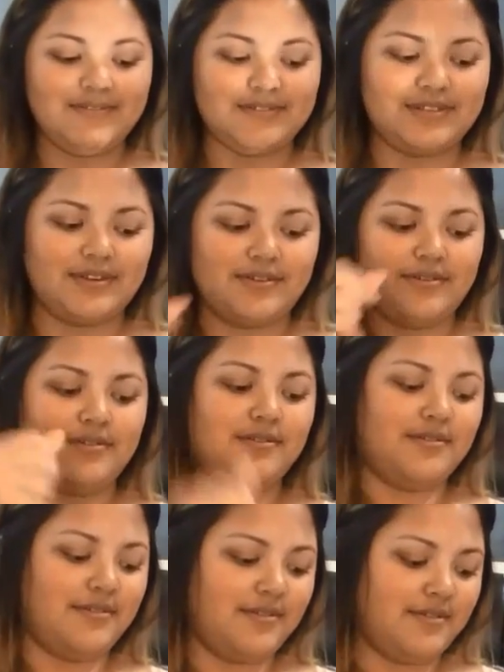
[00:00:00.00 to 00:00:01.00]
So
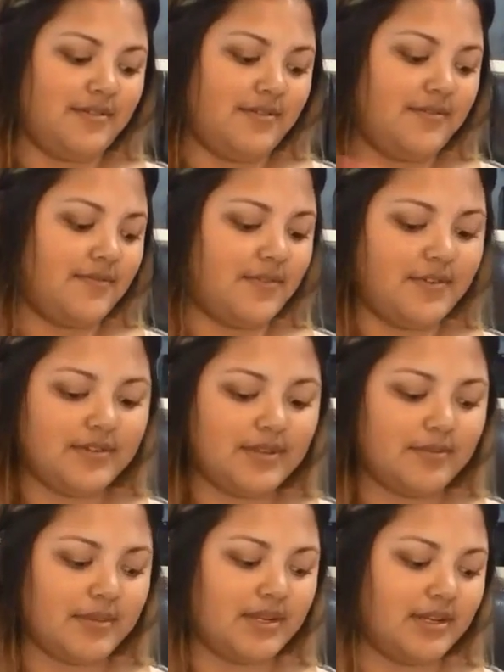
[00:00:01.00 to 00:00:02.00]
first
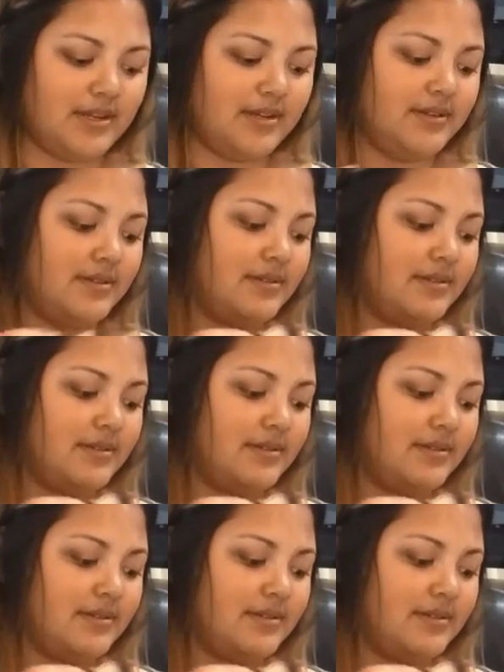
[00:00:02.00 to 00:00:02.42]
I'm gonna